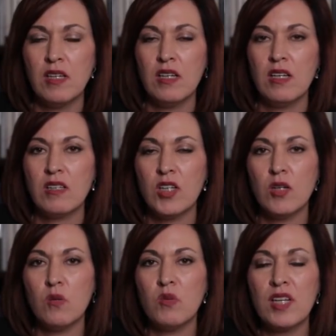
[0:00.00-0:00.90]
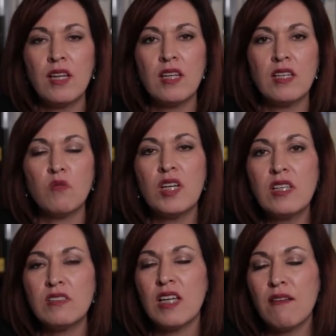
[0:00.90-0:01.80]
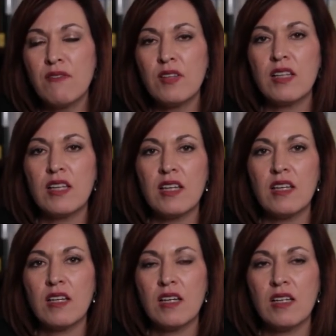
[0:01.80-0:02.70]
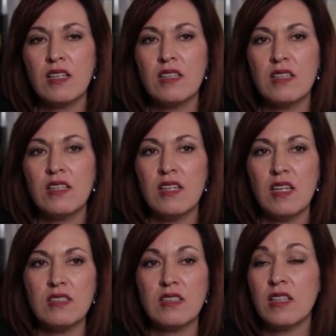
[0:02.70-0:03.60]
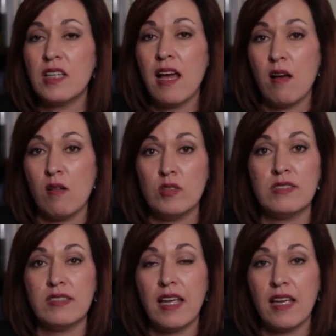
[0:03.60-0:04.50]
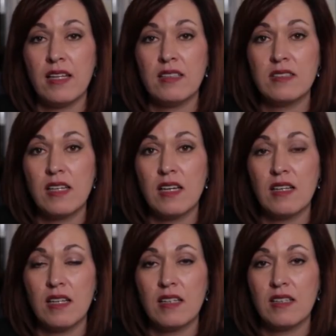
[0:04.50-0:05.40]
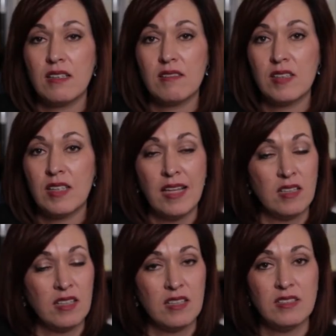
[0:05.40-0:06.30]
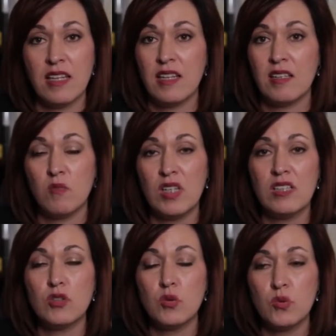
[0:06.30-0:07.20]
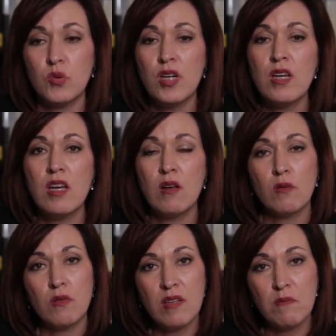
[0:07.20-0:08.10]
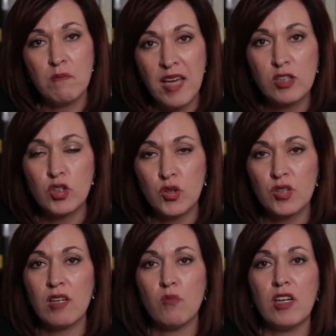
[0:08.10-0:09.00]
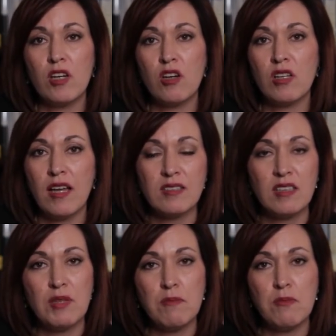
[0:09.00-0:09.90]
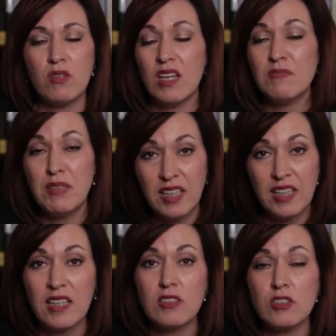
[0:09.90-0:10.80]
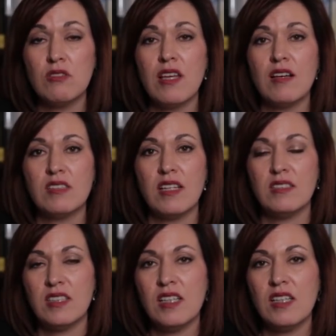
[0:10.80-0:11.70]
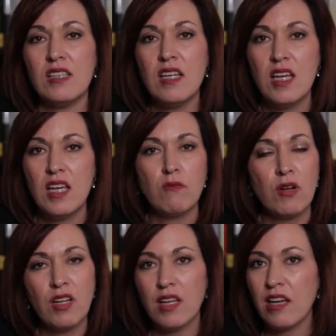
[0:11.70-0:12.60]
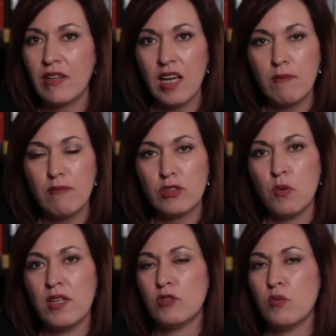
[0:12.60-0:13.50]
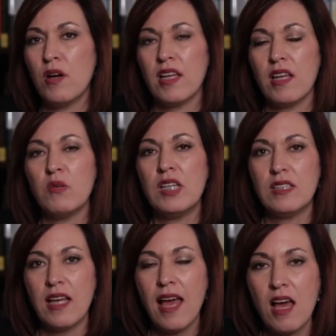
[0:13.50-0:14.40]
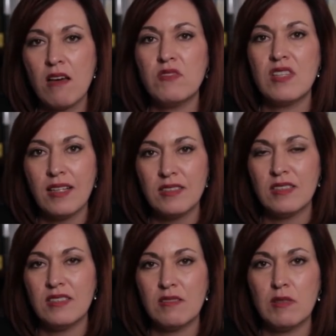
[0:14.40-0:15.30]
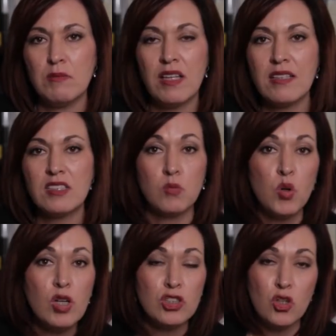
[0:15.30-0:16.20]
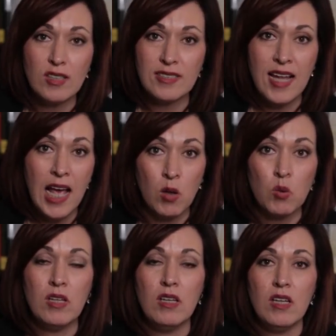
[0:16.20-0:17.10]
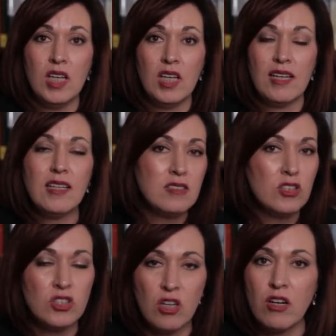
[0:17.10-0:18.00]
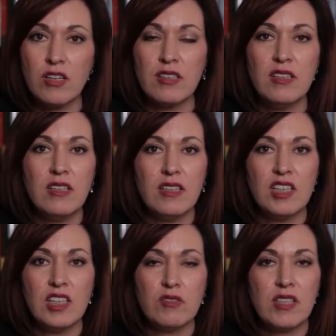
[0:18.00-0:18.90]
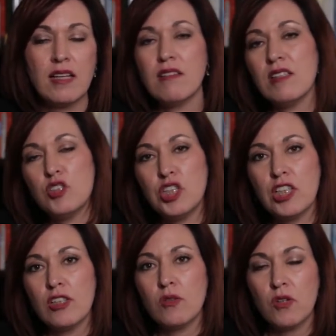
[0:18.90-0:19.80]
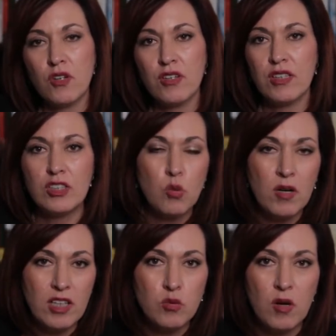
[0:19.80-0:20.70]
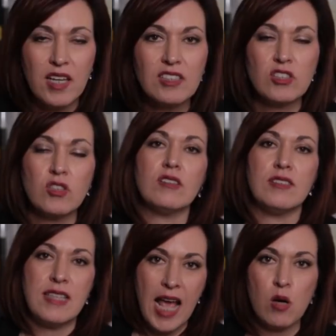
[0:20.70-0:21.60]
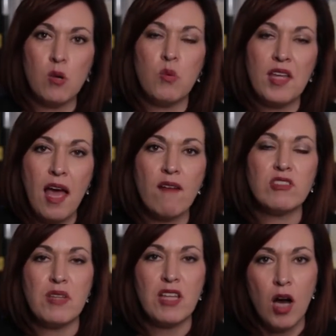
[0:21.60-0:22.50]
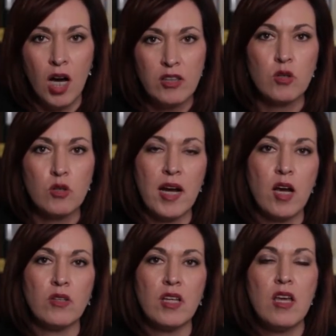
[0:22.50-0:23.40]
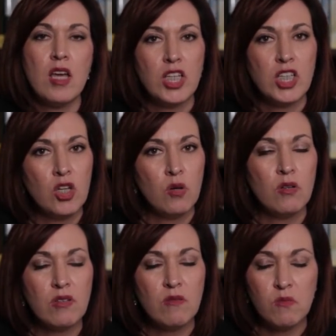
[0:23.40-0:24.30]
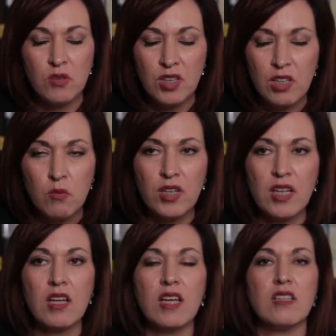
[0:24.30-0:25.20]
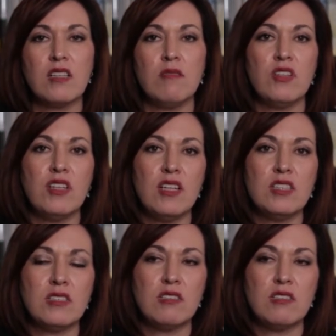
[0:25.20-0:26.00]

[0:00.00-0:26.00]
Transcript: You know, we need we definitely uh, need to clean house and uh, and and clean the Senate. We need to make sure that we are electing people beginning in 2018 and really gearing up for 2020. We need to have that system in place. The work starts now. It doesn't start, you know, at the end of this year or in 2020. It starts now. We have to be on the ground, you know, really working in communities to make